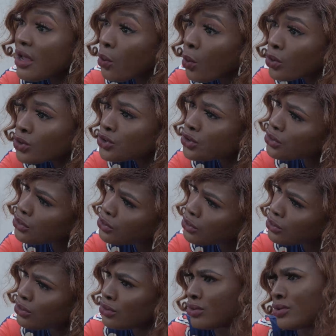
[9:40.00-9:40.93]
he wants you
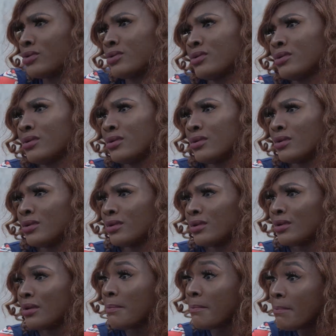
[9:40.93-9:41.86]
to do.
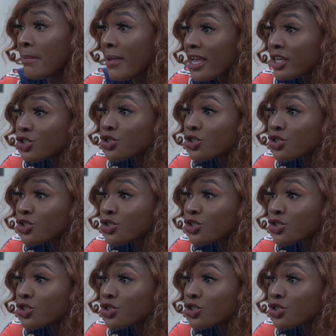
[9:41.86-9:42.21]
Make